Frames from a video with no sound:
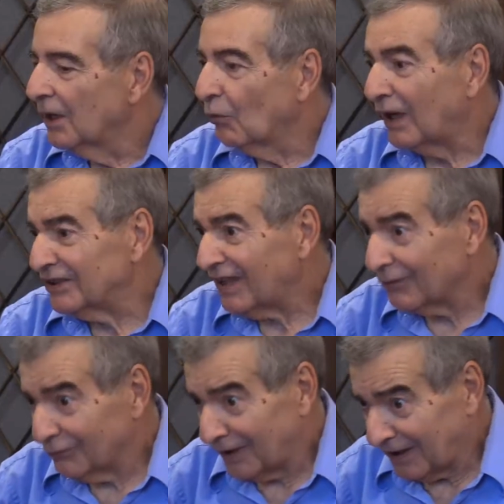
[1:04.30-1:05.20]
Well, I
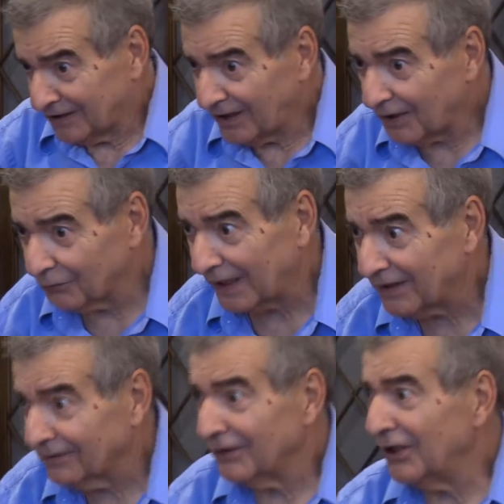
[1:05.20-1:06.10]
started
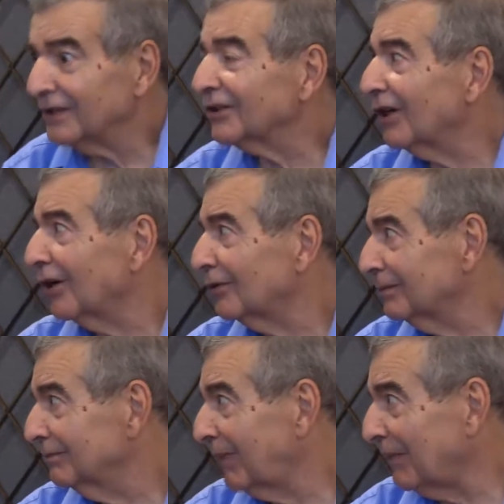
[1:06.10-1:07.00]
writing years ago,
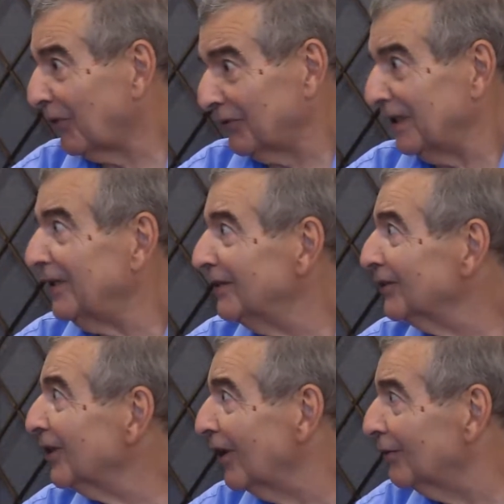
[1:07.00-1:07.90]
probably 30 years
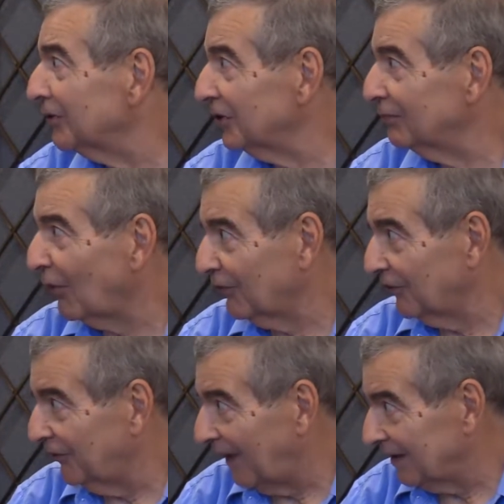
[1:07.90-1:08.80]
ago. I just wrote
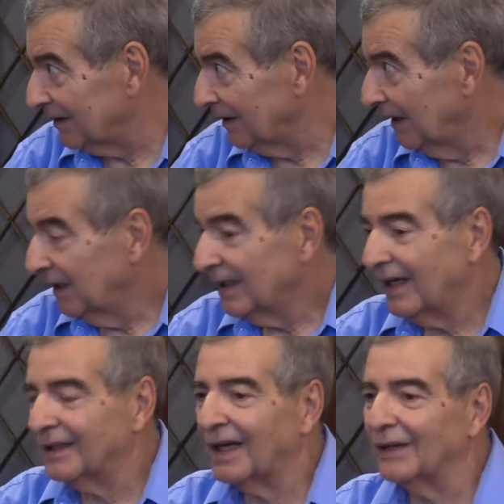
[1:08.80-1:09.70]
for fun,
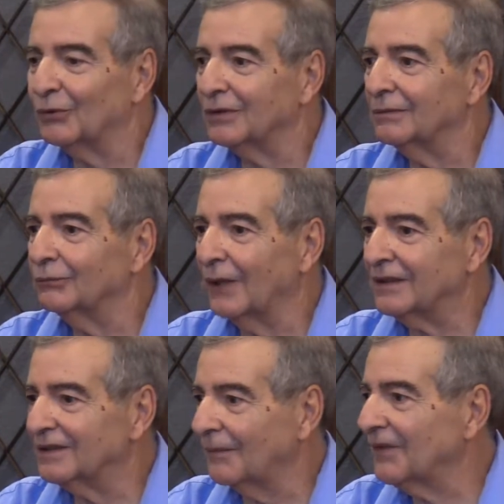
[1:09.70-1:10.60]
and I would
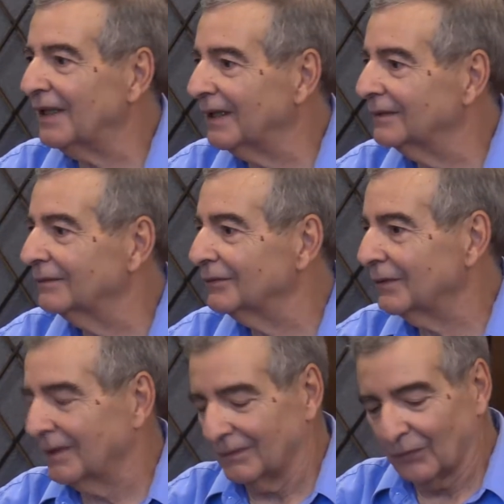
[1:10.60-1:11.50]
write something in
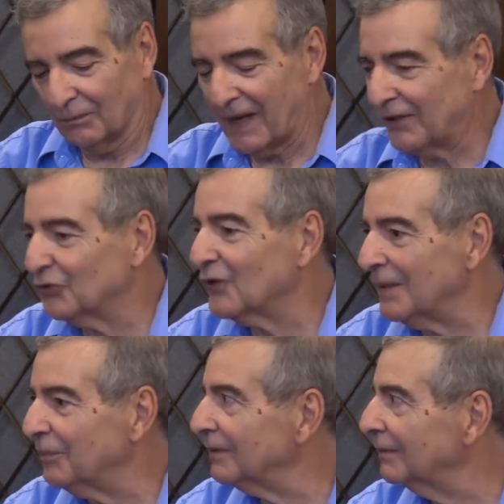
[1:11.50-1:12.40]
a
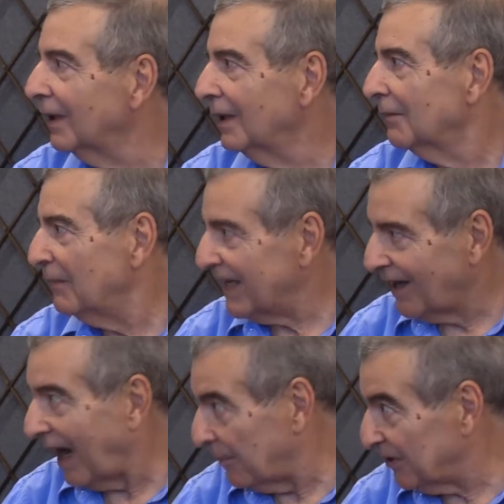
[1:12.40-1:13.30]
manuscript and make
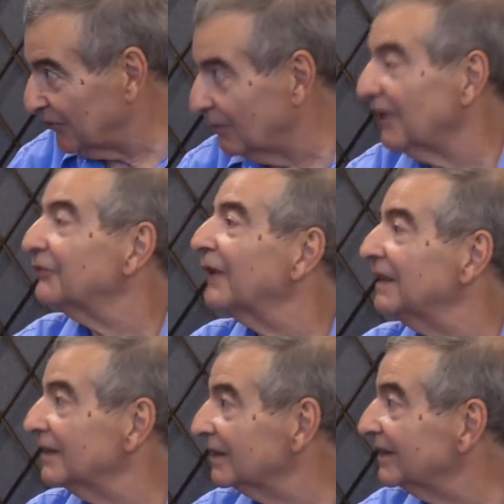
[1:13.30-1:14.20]
copies for my
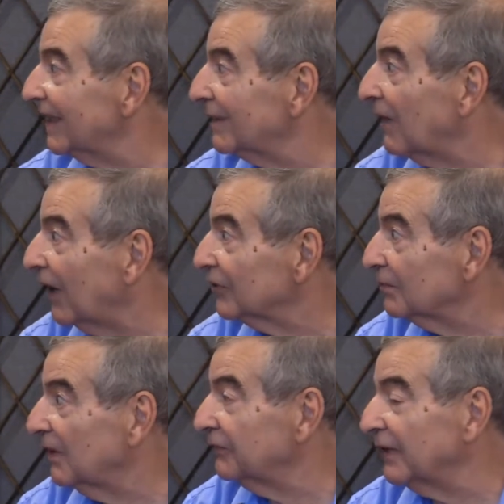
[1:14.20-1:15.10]
friends and send them out to
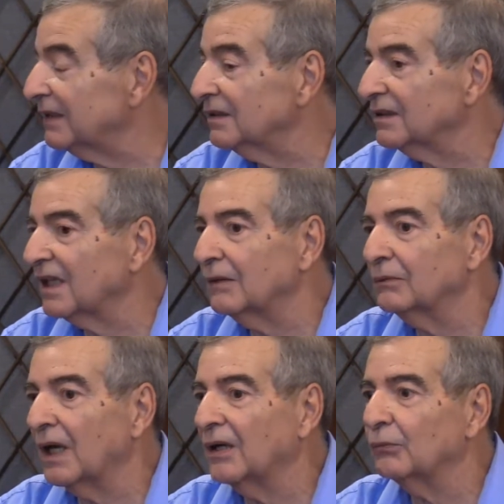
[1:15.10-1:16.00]
my friends. And
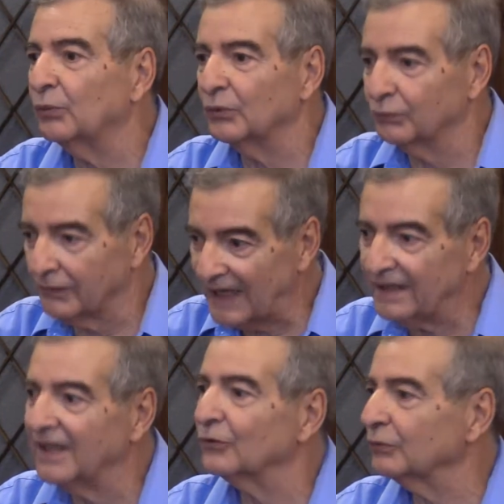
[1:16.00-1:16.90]
I would
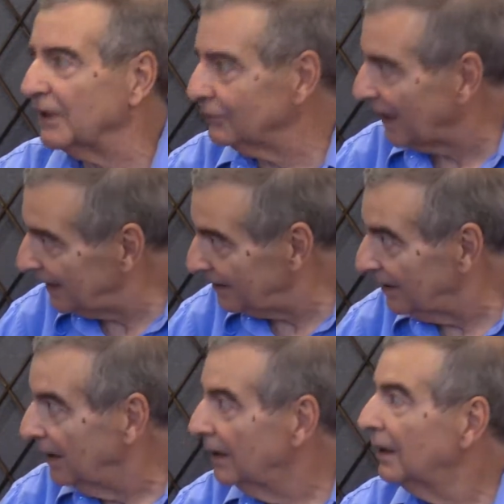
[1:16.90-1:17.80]
write and rewrite,
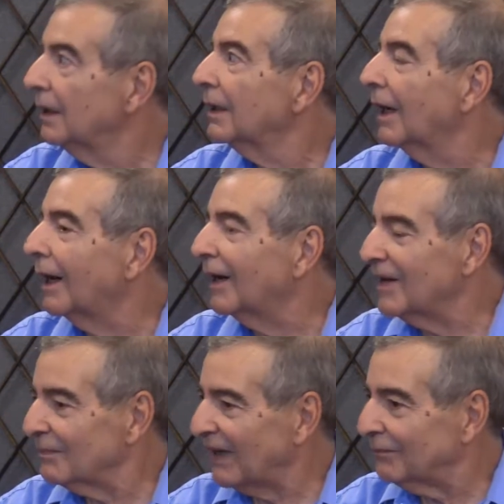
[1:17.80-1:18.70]

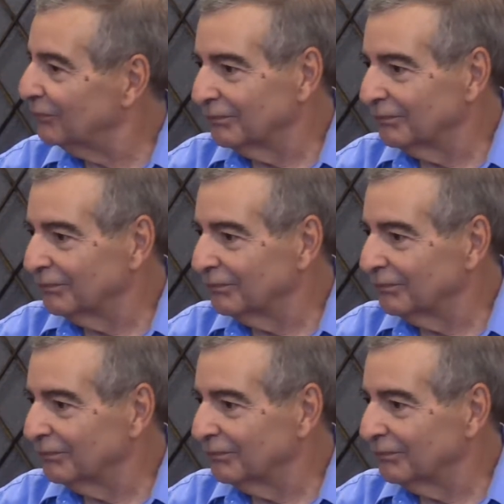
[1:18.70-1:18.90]
and I